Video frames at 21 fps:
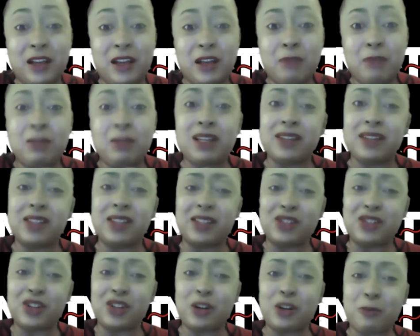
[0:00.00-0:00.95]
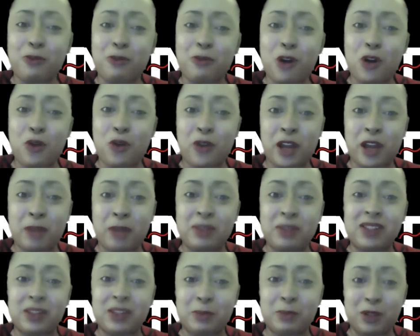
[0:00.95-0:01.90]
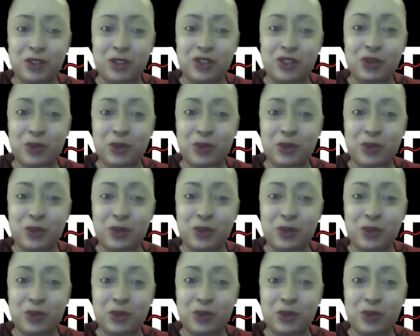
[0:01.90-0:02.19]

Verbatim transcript: because they took a mm-hmm. program similar